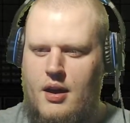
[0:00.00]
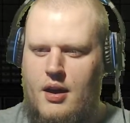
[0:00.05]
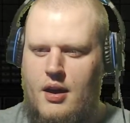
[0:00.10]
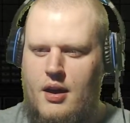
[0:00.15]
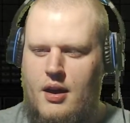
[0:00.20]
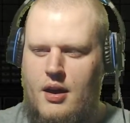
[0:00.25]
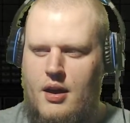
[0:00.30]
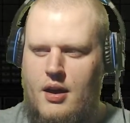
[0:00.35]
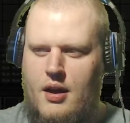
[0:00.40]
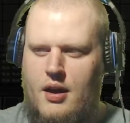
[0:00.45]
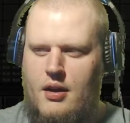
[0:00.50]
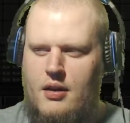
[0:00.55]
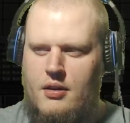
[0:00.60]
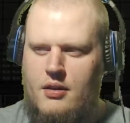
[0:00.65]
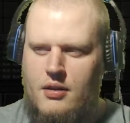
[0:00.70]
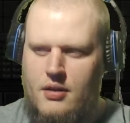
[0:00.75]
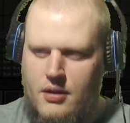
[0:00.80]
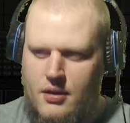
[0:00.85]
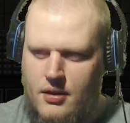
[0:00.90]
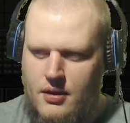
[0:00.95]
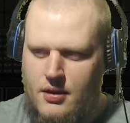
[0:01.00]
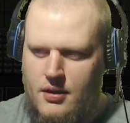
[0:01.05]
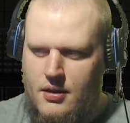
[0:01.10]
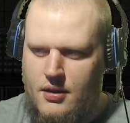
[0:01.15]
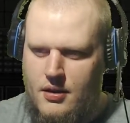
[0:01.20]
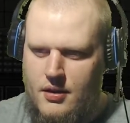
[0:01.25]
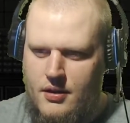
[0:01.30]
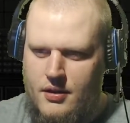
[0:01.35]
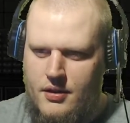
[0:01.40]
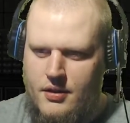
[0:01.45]

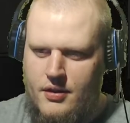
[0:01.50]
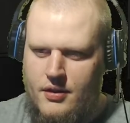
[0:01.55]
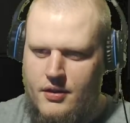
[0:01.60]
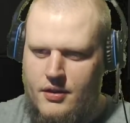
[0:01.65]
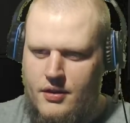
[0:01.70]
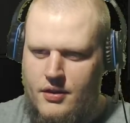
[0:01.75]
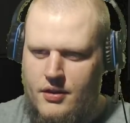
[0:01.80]
(silence)